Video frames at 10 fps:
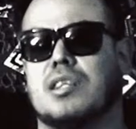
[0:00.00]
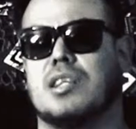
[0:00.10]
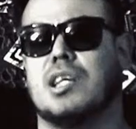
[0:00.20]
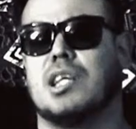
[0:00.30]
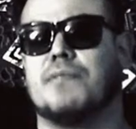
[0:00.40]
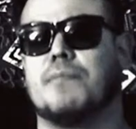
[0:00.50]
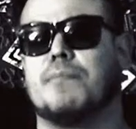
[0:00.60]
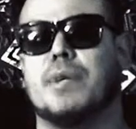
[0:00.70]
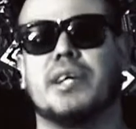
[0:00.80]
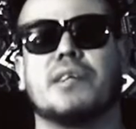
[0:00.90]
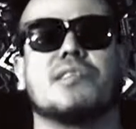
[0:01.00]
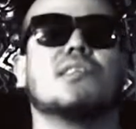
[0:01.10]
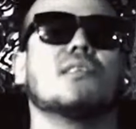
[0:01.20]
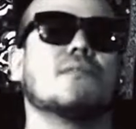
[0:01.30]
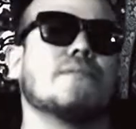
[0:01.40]
an even bigger
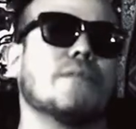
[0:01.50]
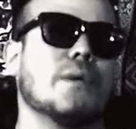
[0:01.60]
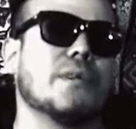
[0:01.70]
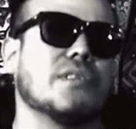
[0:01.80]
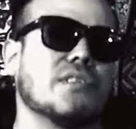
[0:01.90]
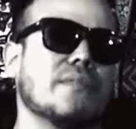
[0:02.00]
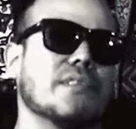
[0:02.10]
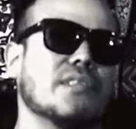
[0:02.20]
sense of focus ever